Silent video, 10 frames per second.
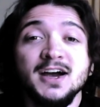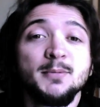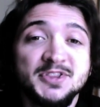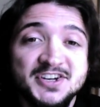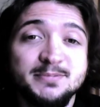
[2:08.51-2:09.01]

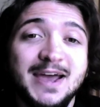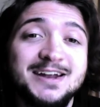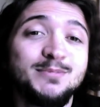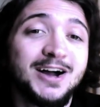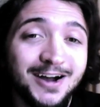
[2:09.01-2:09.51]
but the debate
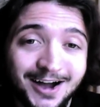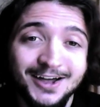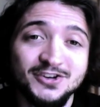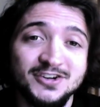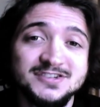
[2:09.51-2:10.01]
among
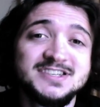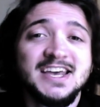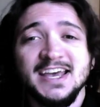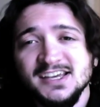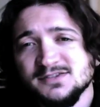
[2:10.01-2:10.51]
others
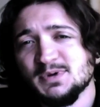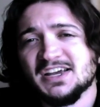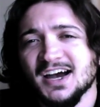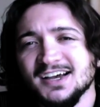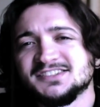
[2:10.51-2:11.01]
is
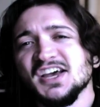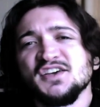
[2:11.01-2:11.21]
because